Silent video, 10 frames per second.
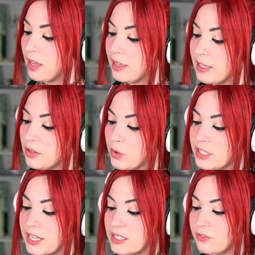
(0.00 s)
He went
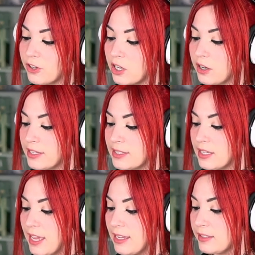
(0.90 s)
as far as the
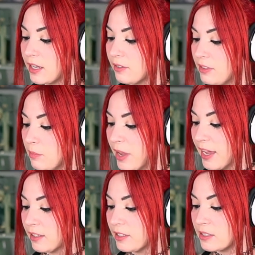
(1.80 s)
gate of the
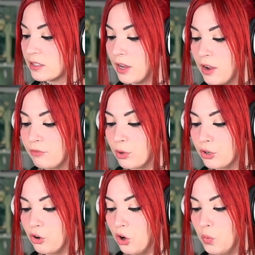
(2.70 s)
palace, for
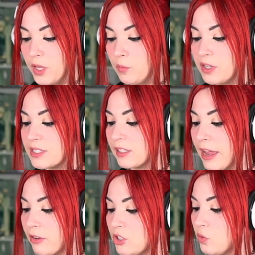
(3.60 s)
no one was
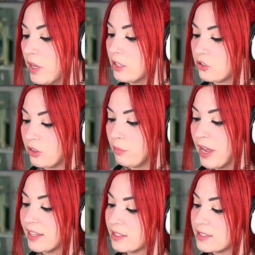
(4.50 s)
allowed to enter the
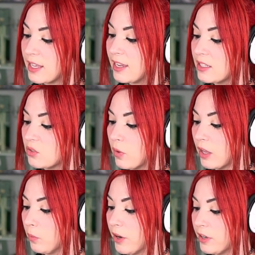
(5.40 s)
palace gate while
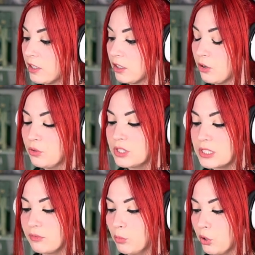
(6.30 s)
wearing clothes
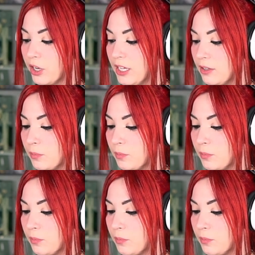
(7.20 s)
of mourning.